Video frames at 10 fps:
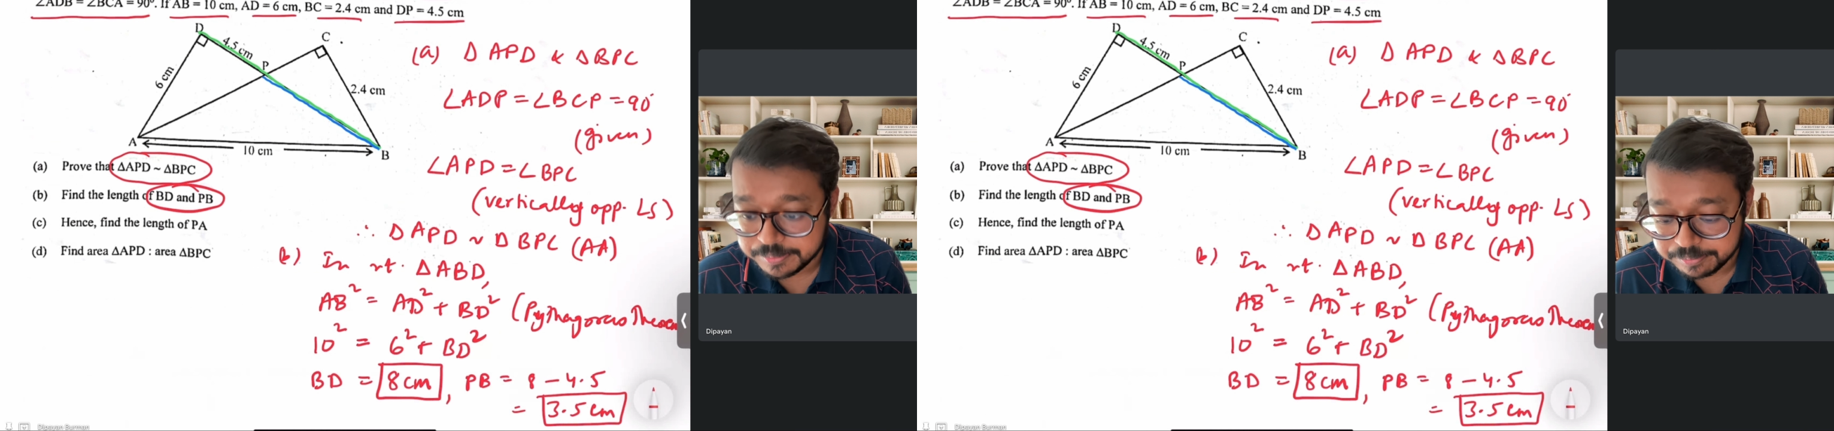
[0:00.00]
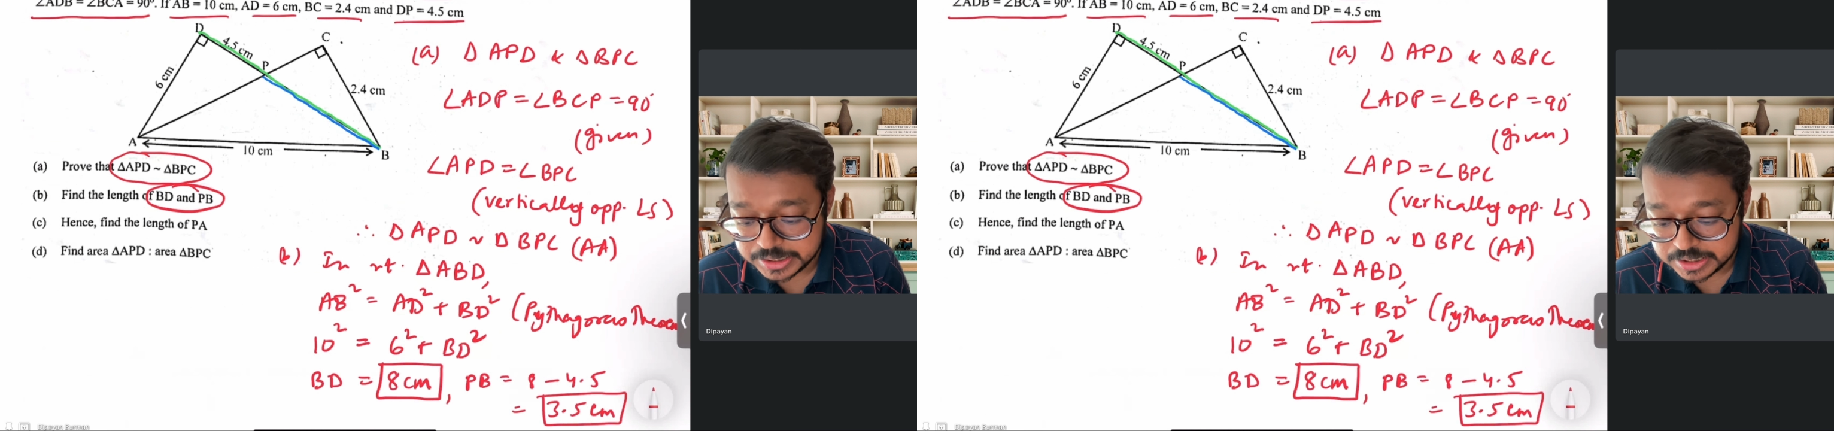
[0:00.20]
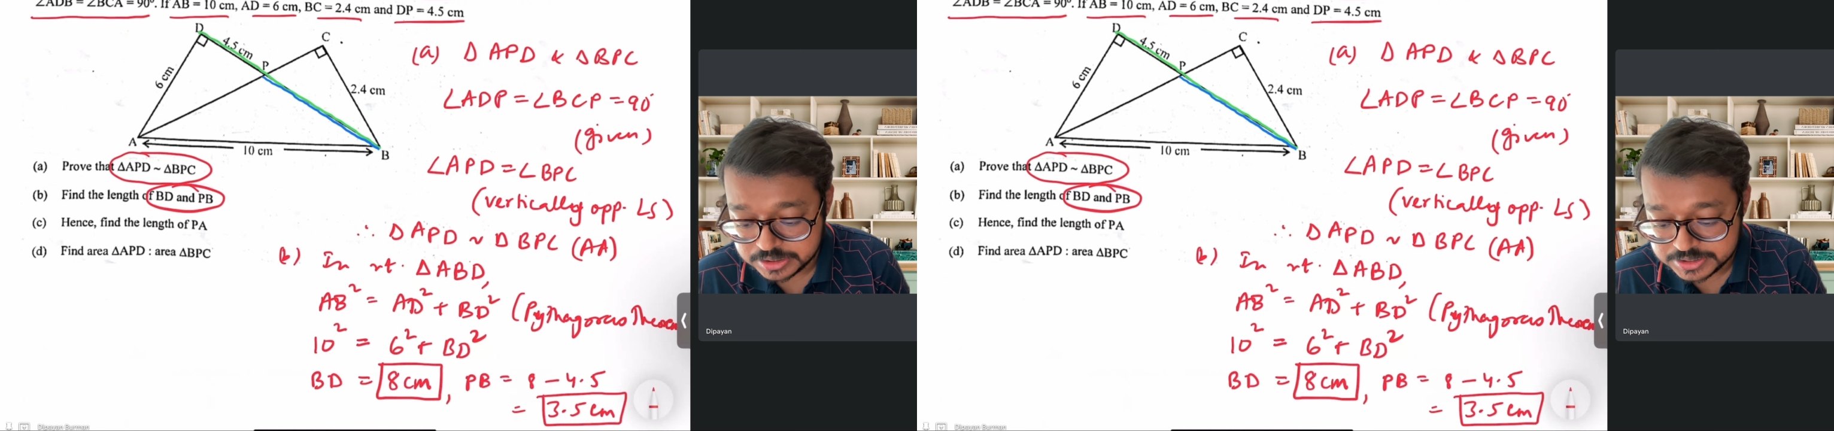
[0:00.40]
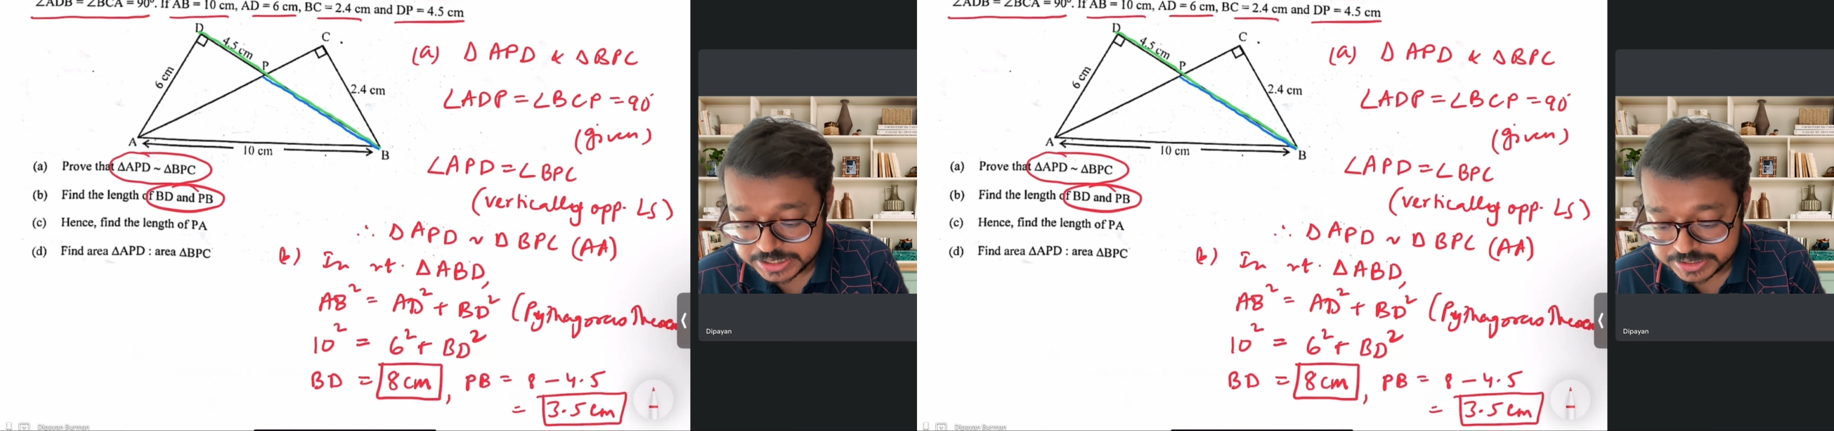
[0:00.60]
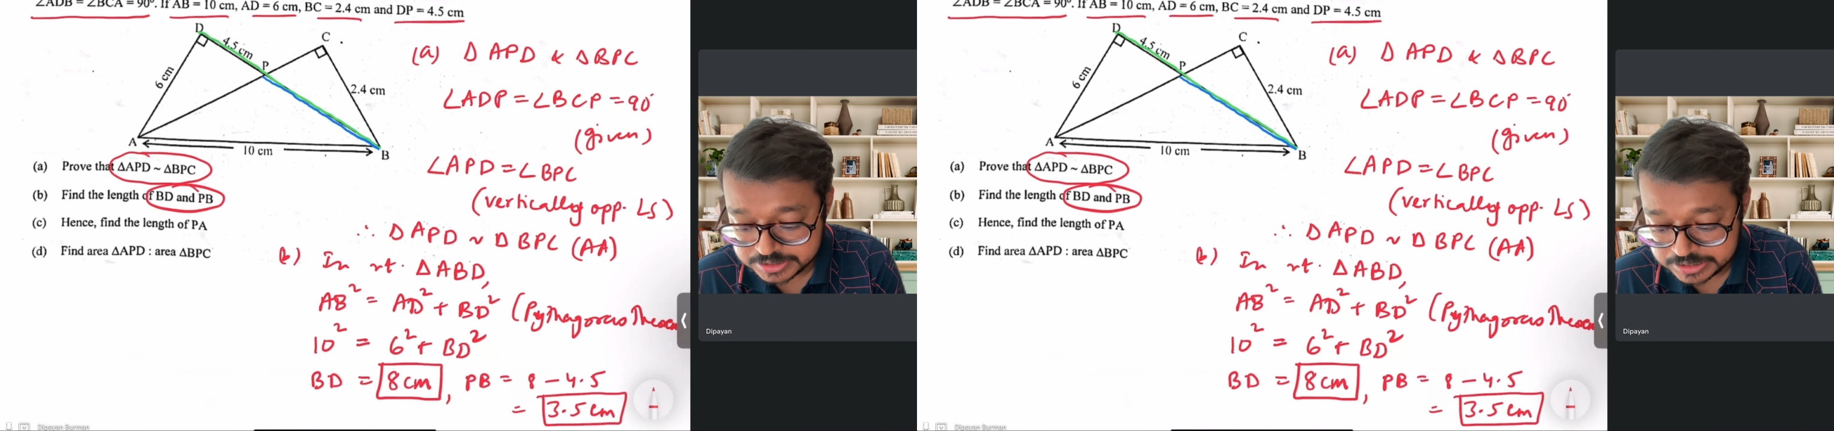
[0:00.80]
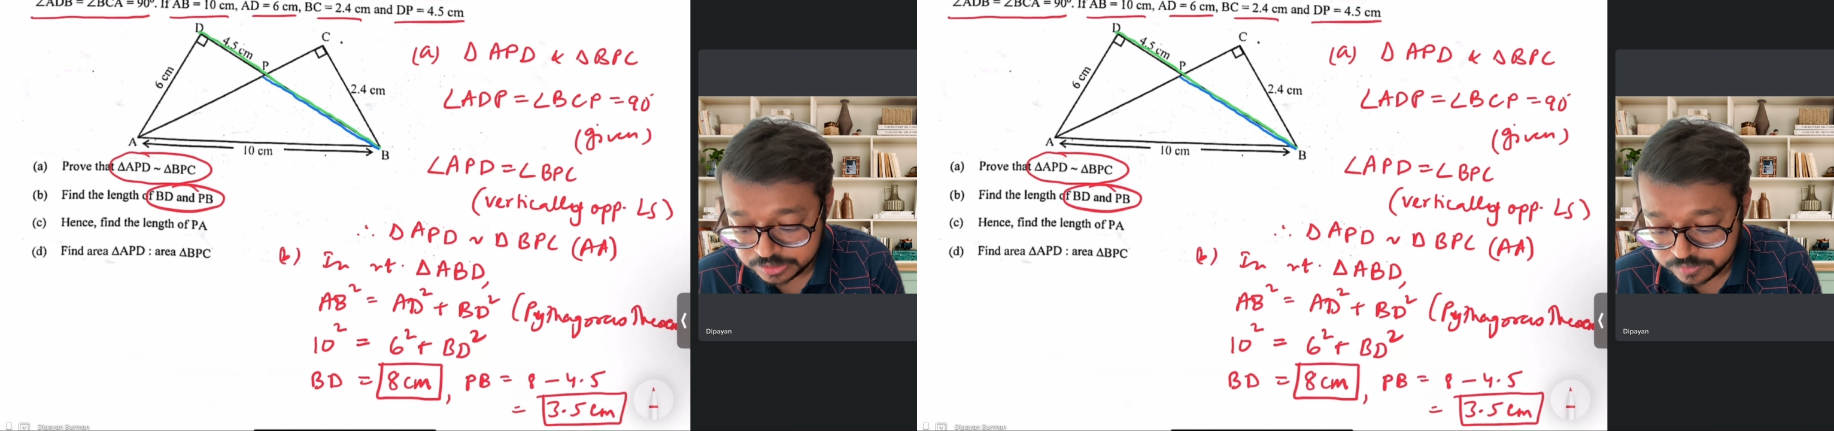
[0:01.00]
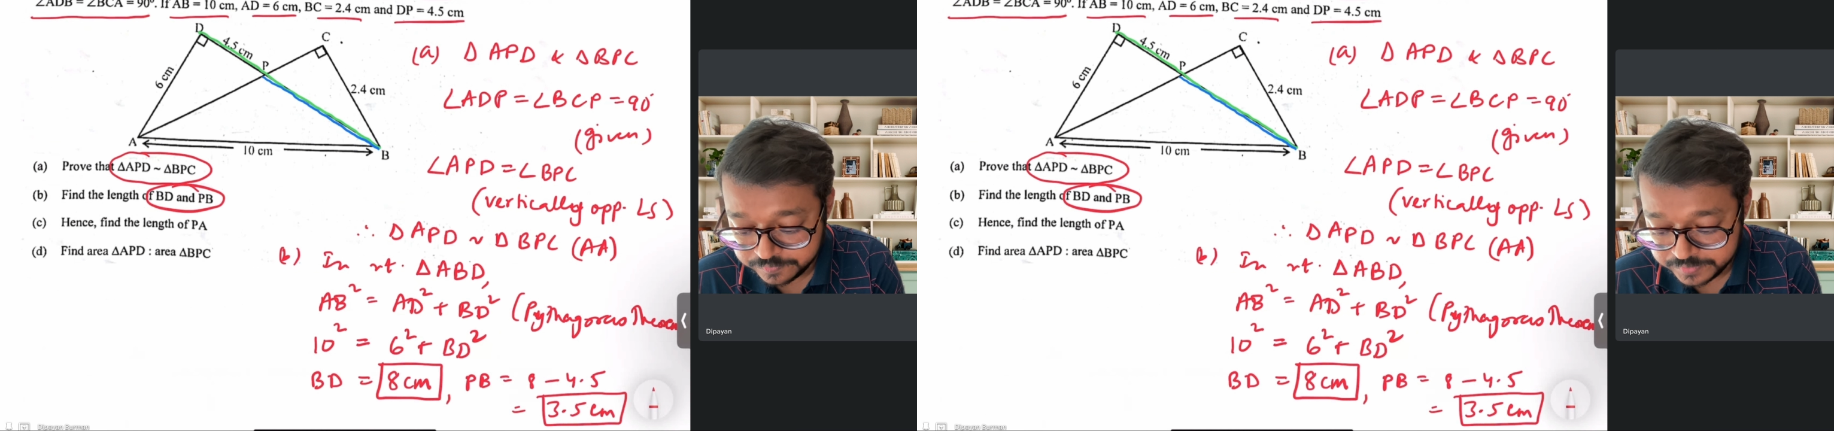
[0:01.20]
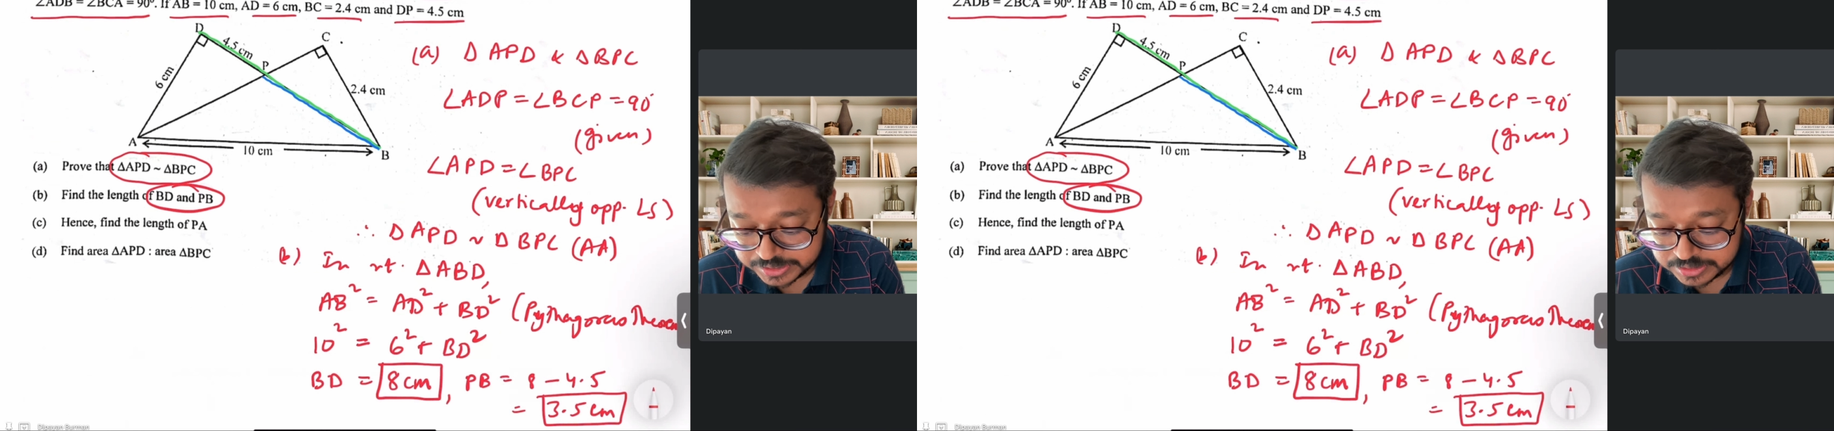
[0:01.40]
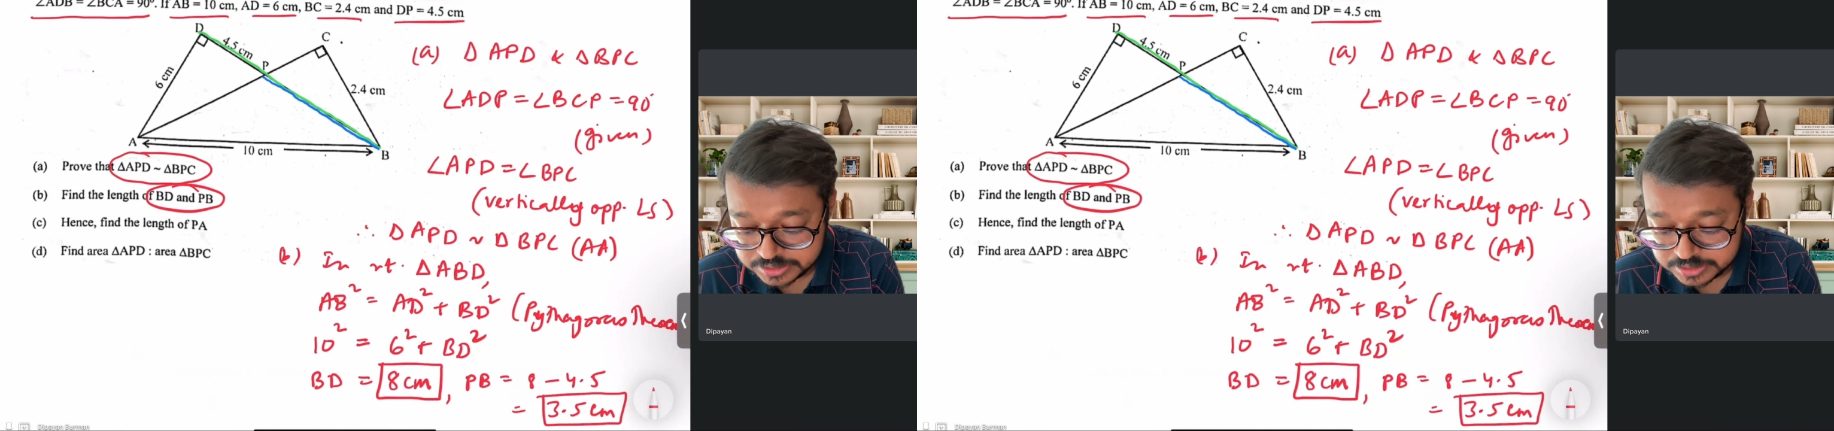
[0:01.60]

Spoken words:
part is asking to find